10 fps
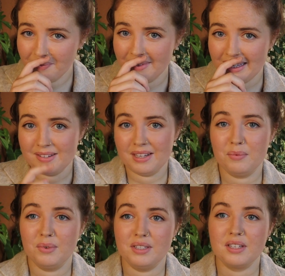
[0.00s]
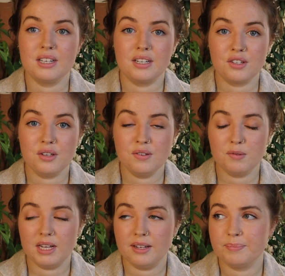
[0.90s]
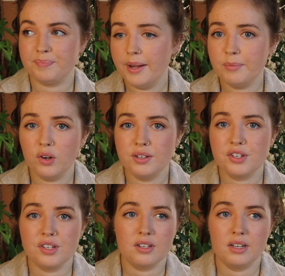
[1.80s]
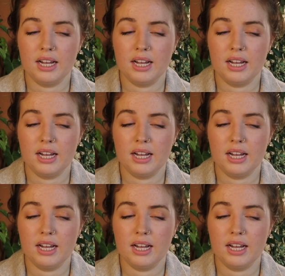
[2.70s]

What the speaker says: this at once, excuse me. I'm going to